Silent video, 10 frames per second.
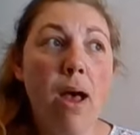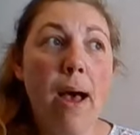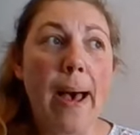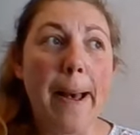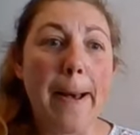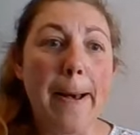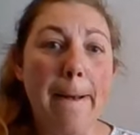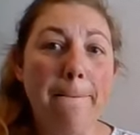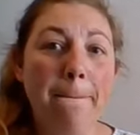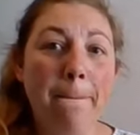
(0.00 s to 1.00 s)

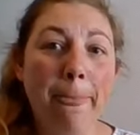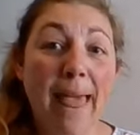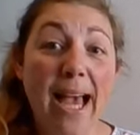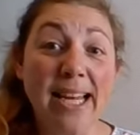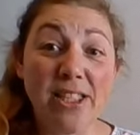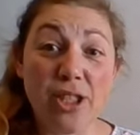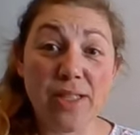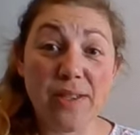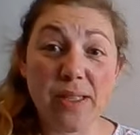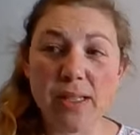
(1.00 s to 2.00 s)
And I just
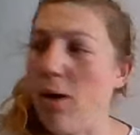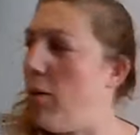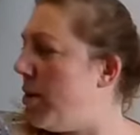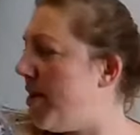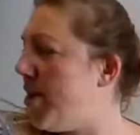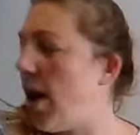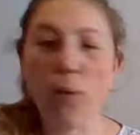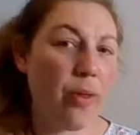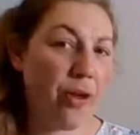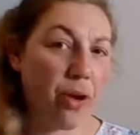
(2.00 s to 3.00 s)
almost done
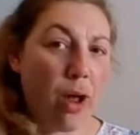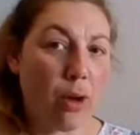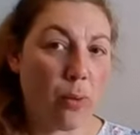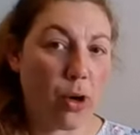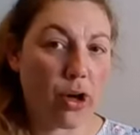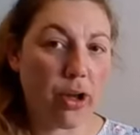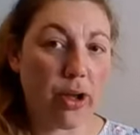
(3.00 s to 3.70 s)
with the color work.